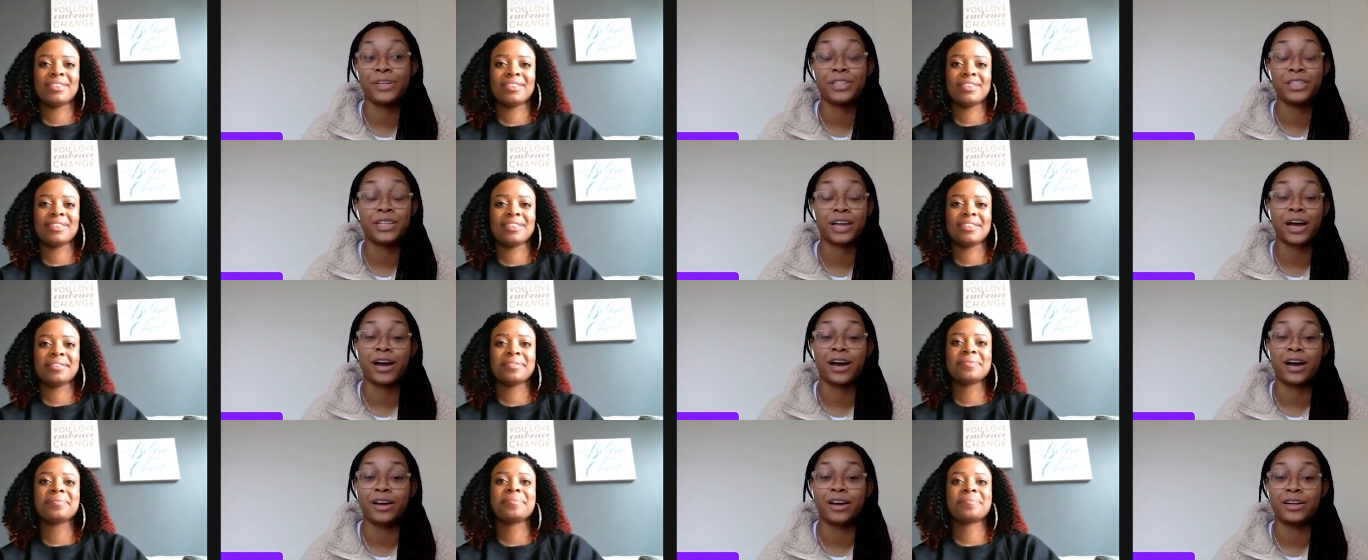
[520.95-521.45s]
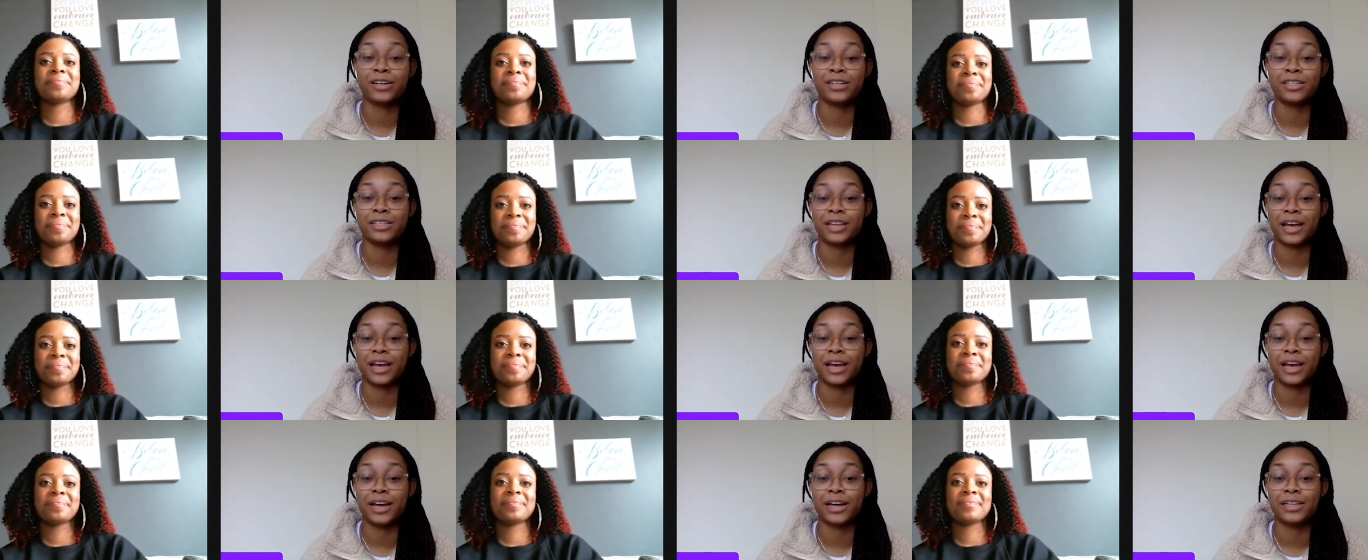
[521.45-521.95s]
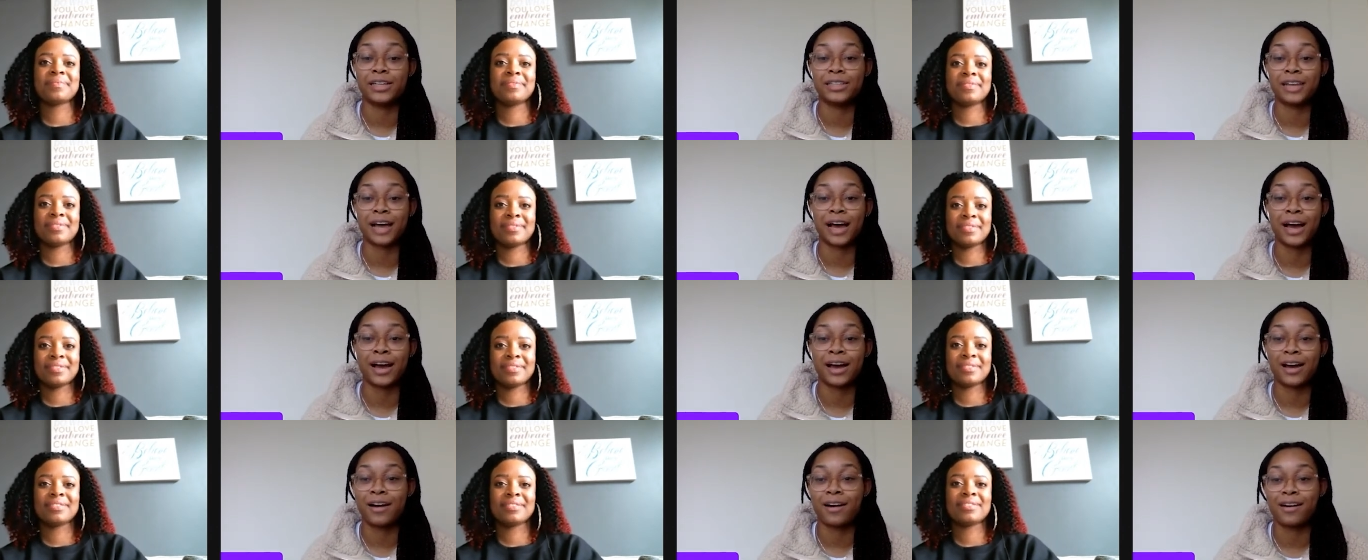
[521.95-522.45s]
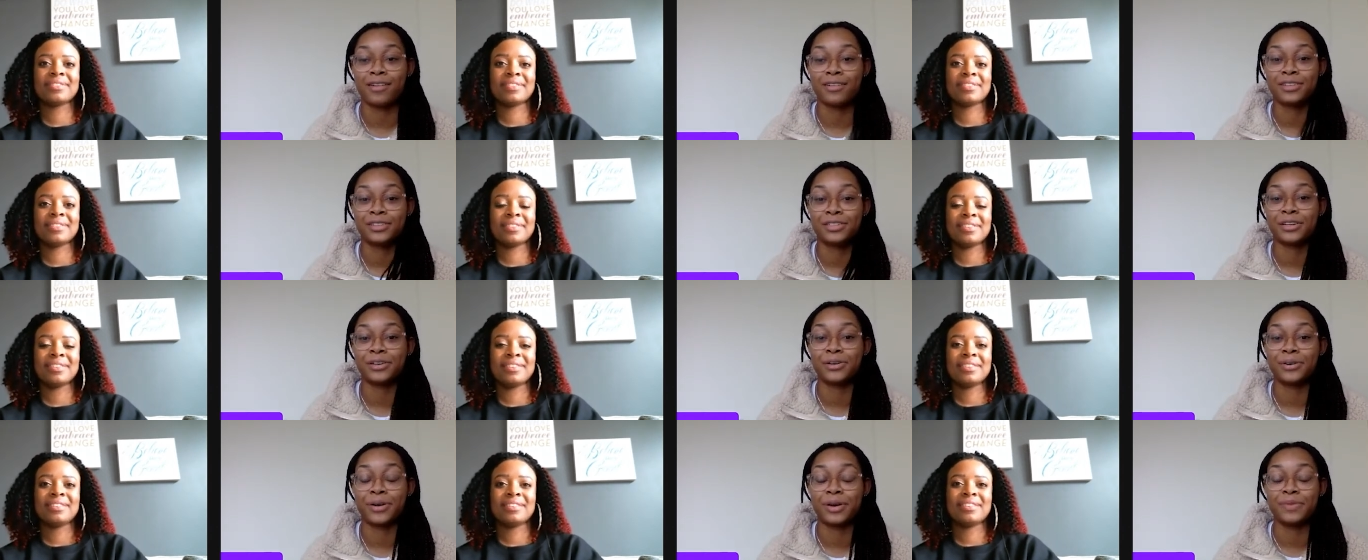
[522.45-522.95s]
Speaker 1: which I understand because I
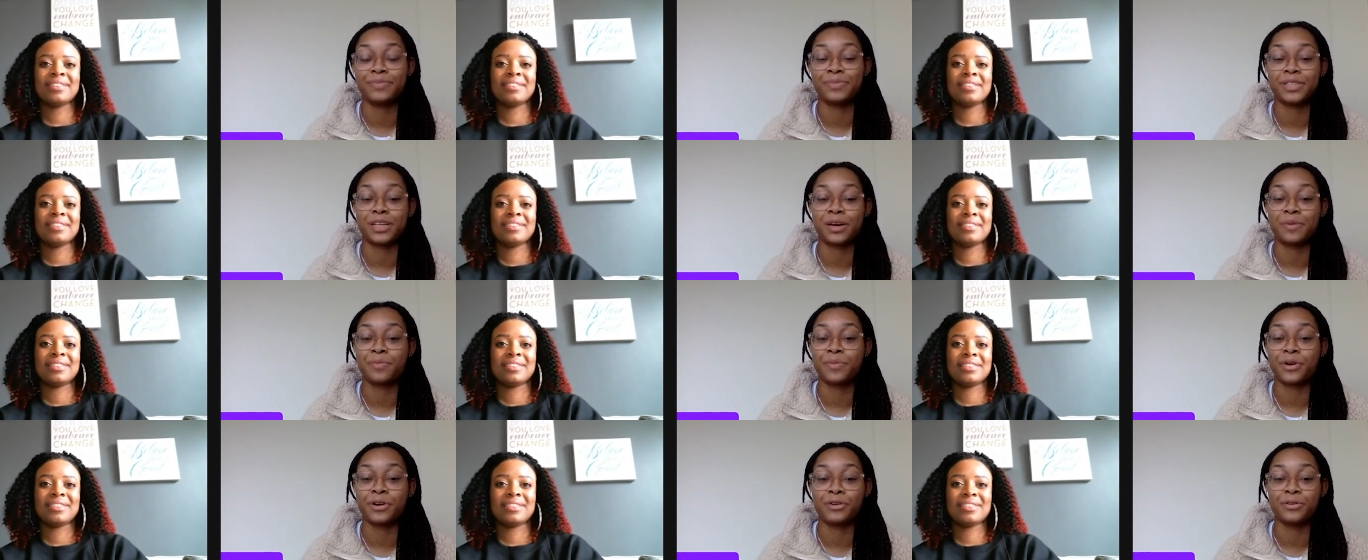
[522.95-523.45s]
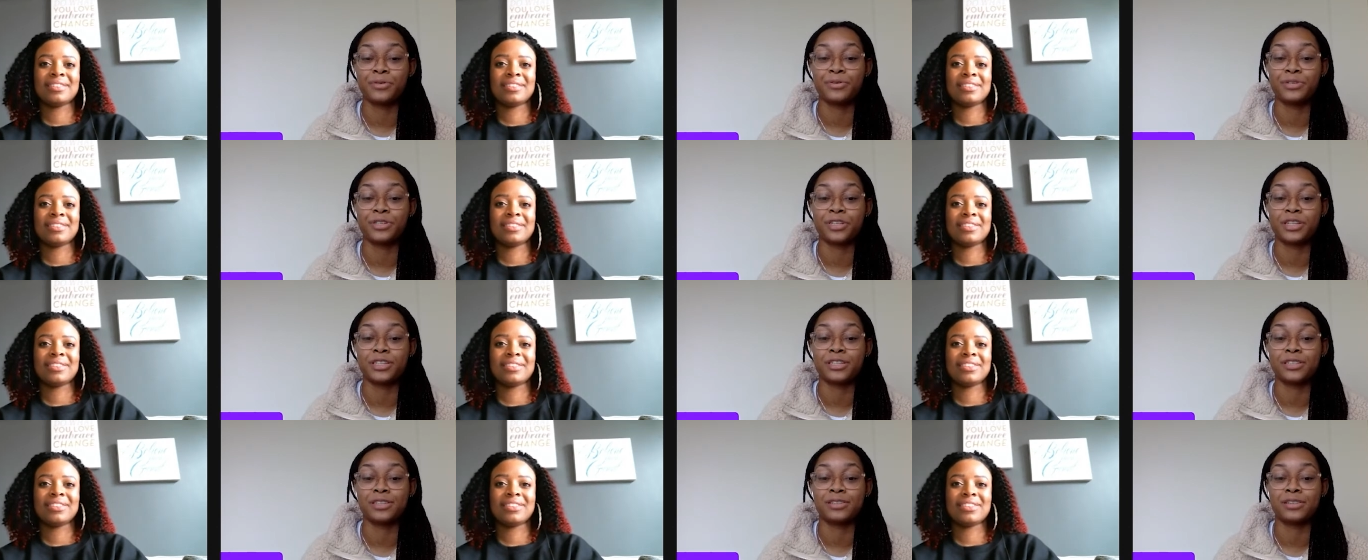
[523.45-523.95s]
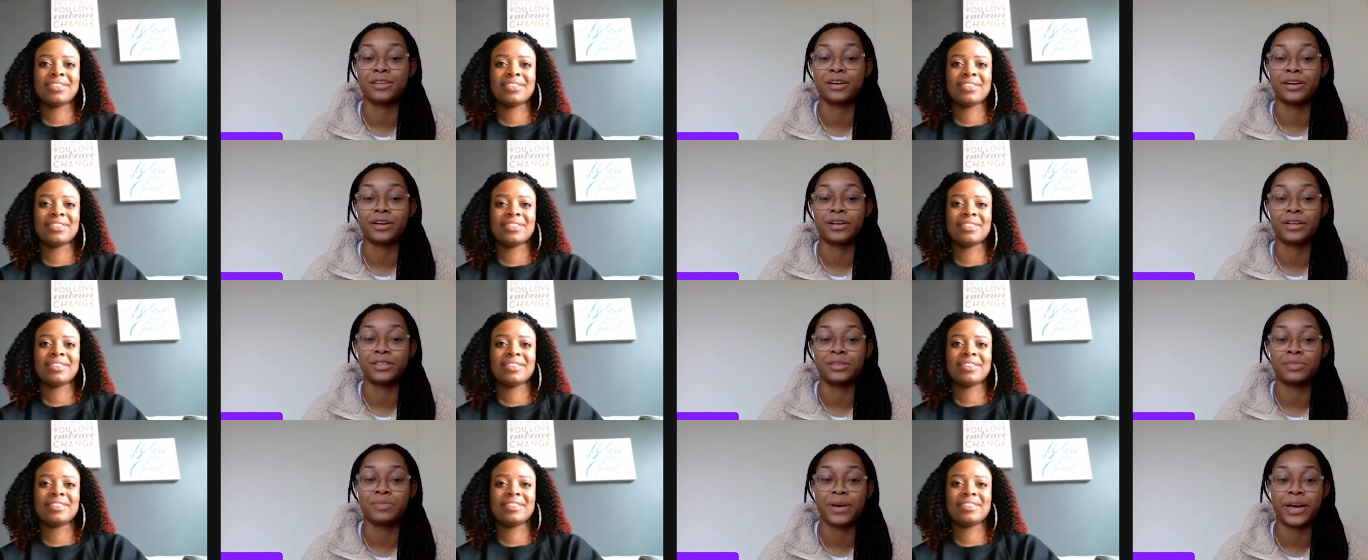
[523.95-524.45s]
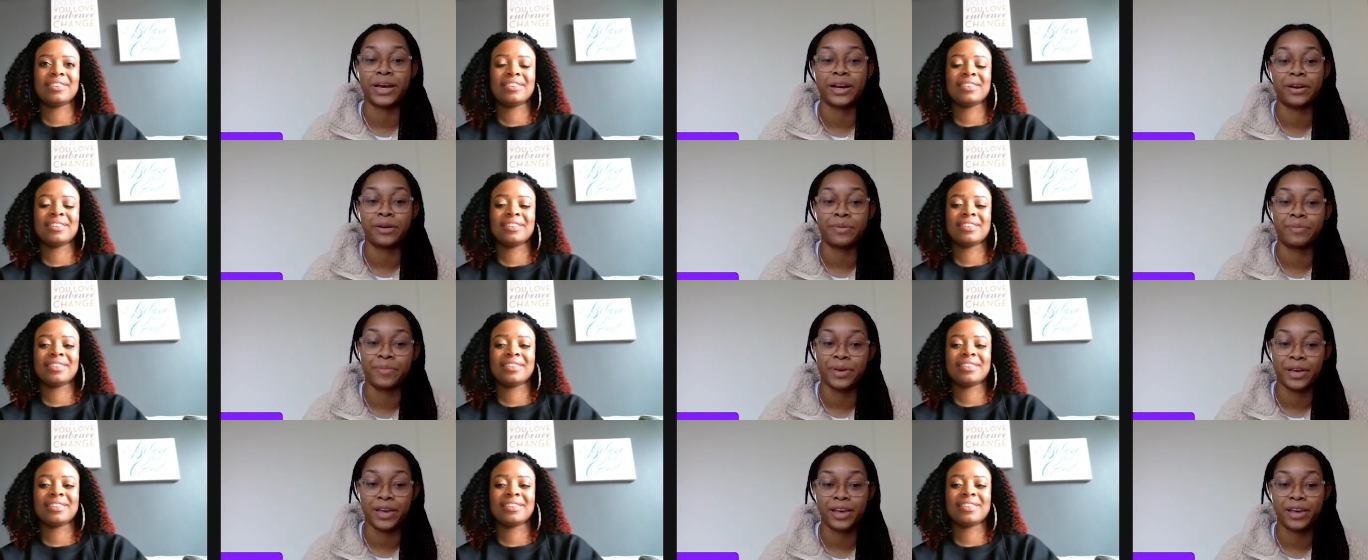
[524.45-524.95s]
also am someone who just learns
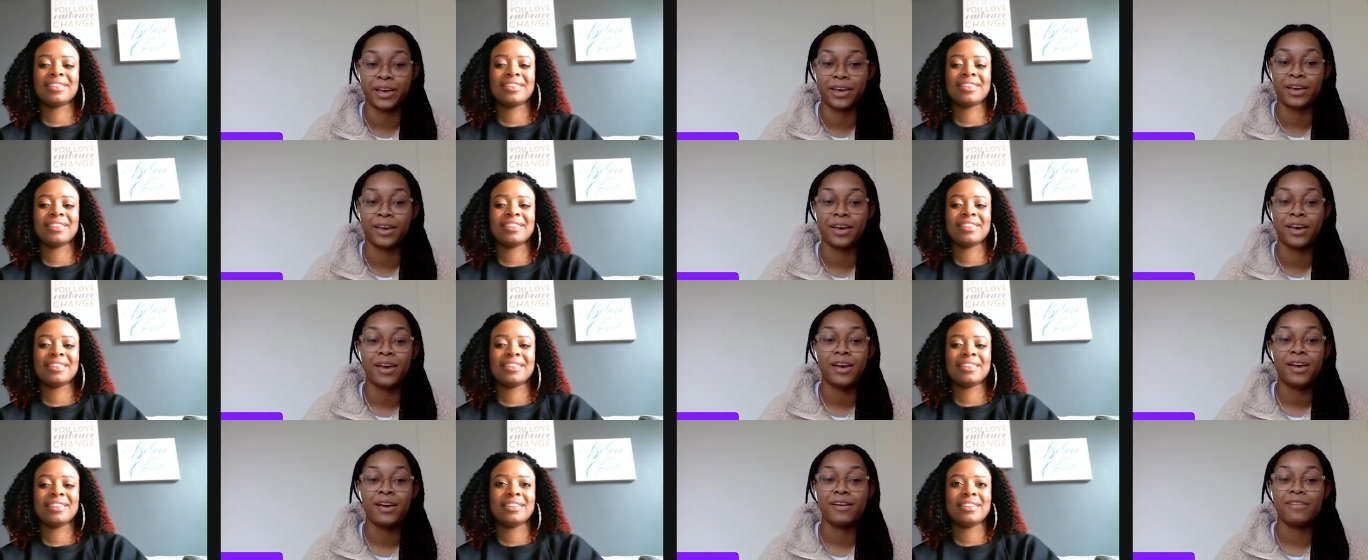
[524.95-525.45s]
better being